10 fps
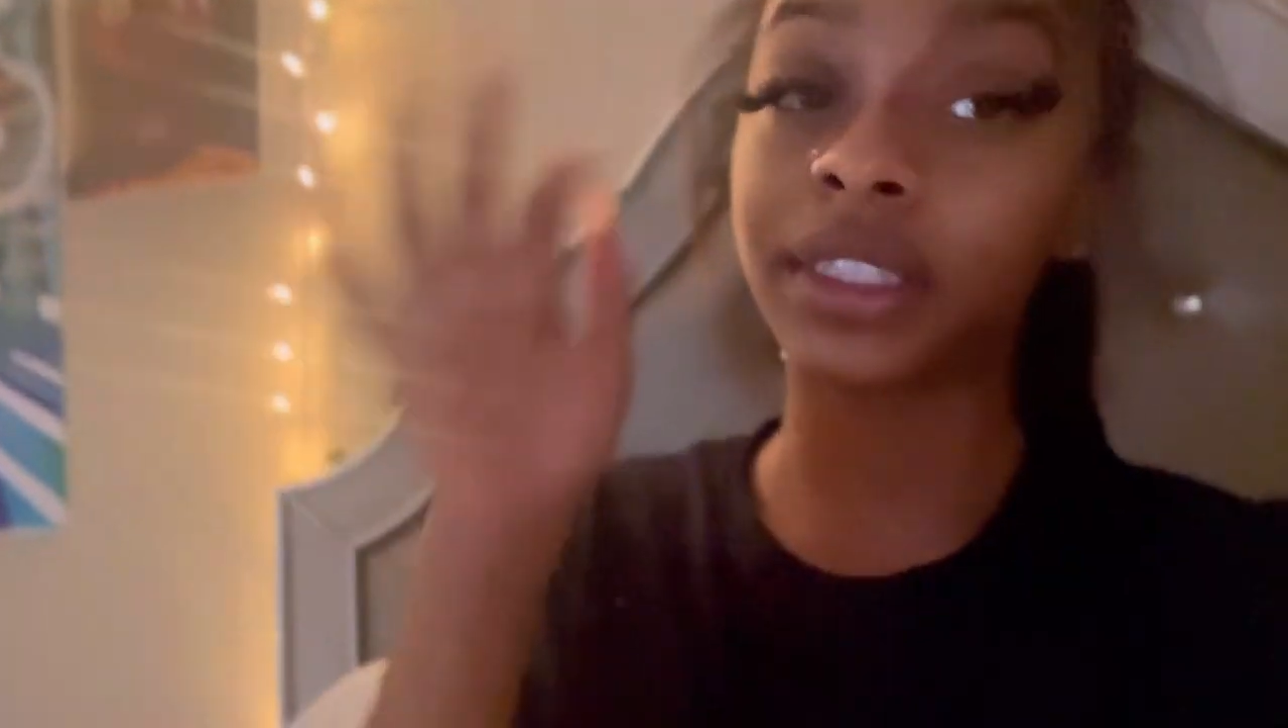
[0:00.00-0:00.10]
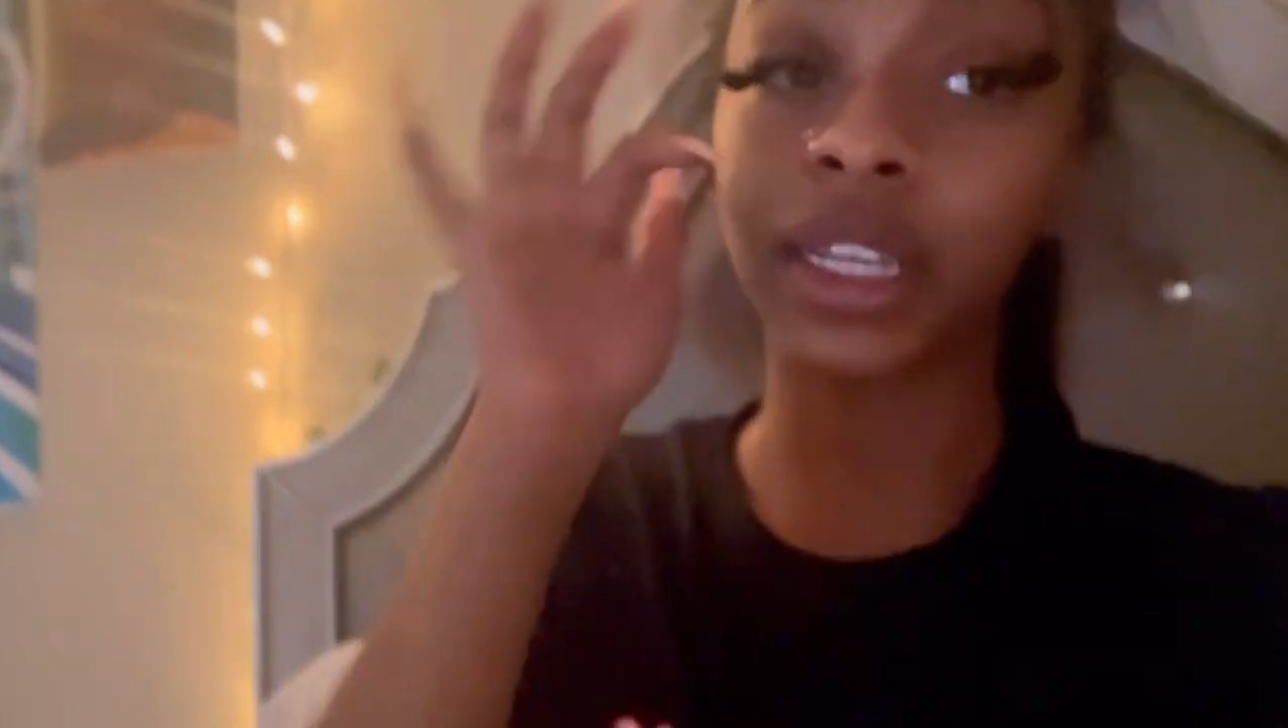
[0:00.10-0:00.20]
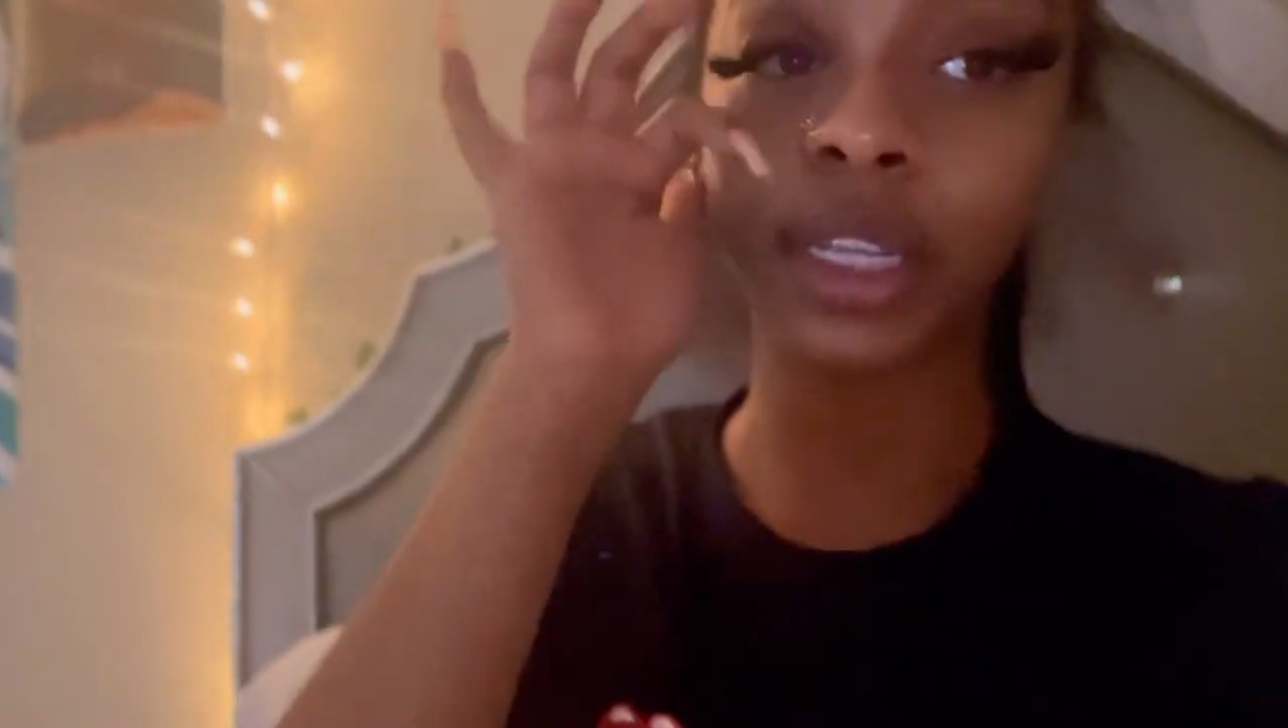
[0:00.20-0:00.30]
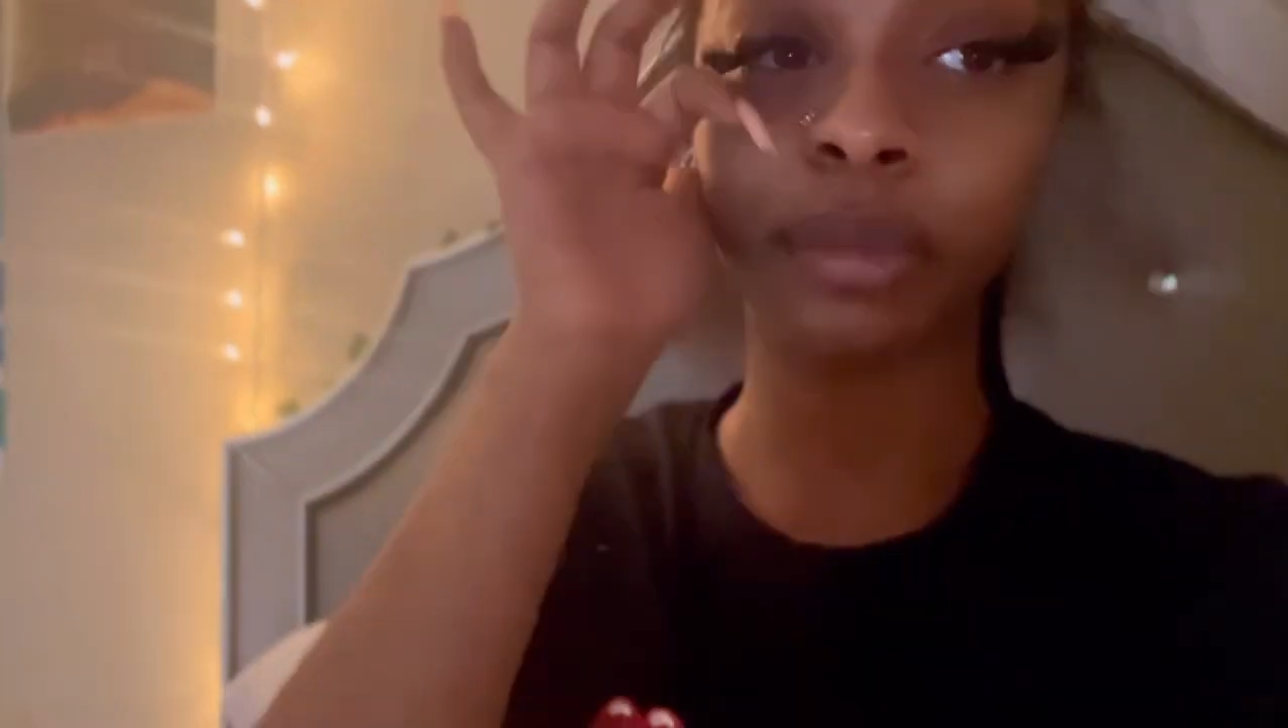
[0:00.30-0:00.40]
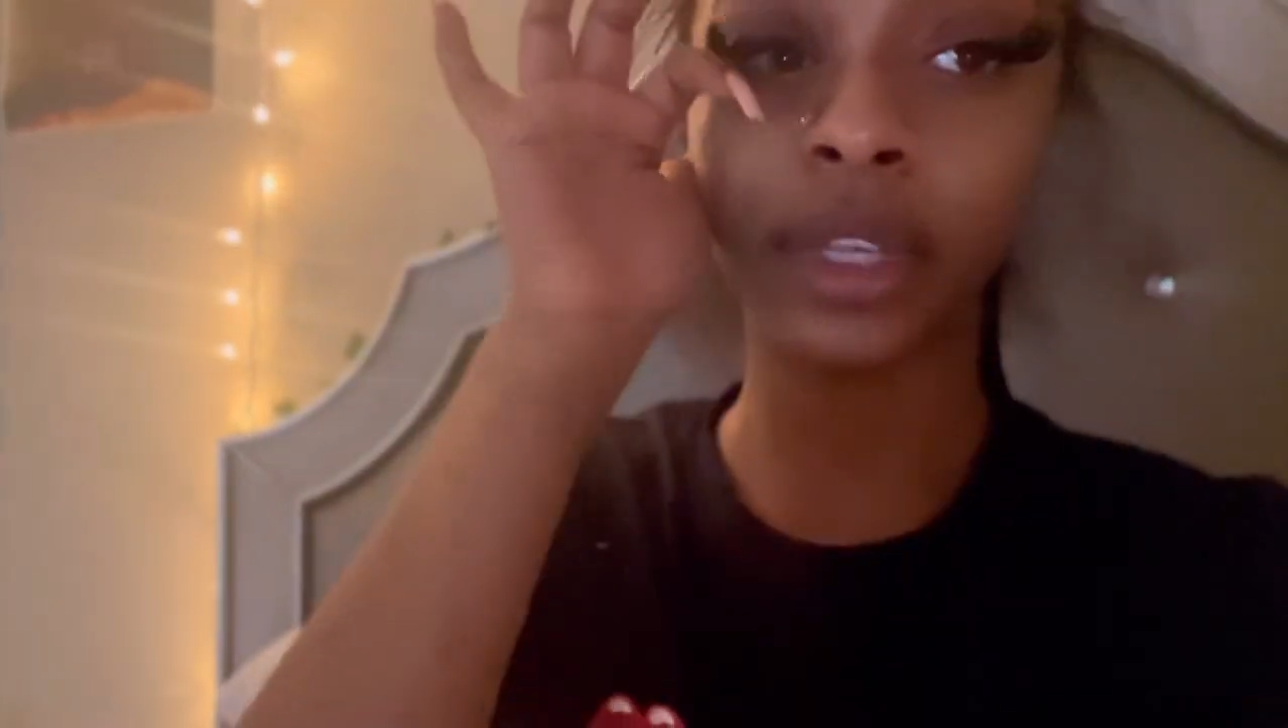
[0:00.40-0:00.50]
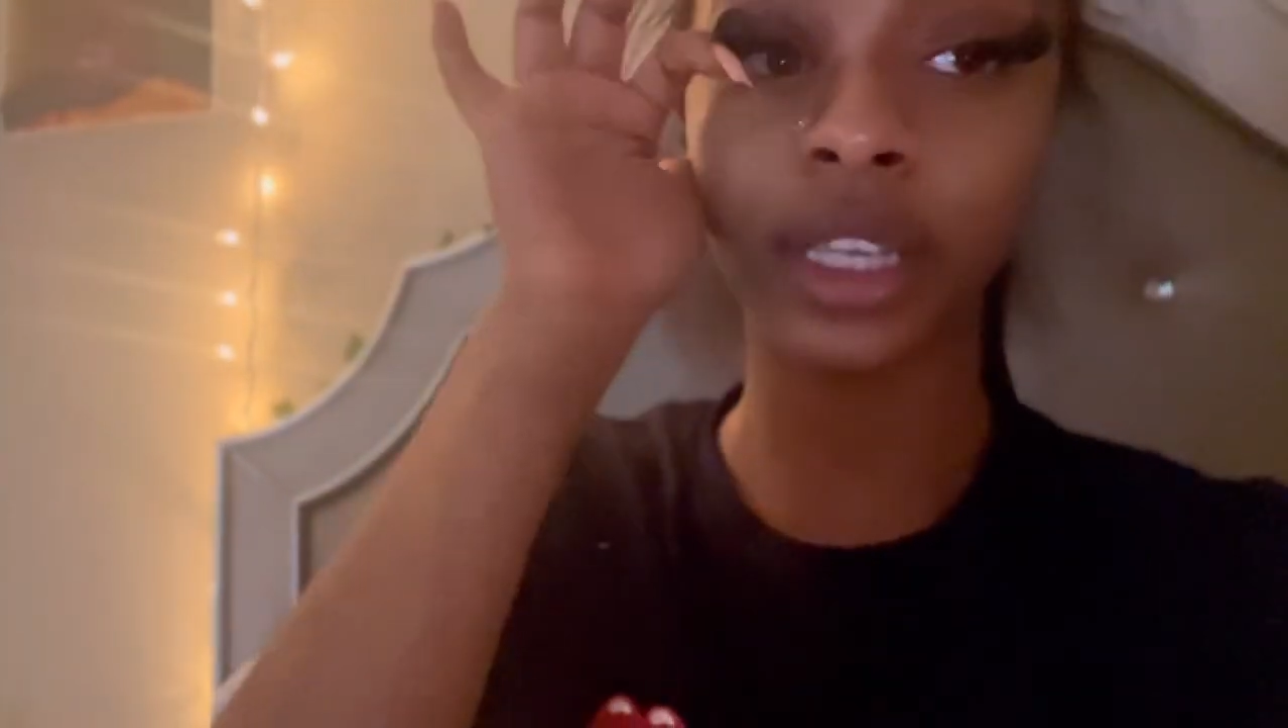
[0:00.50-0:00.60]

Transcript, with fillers: set up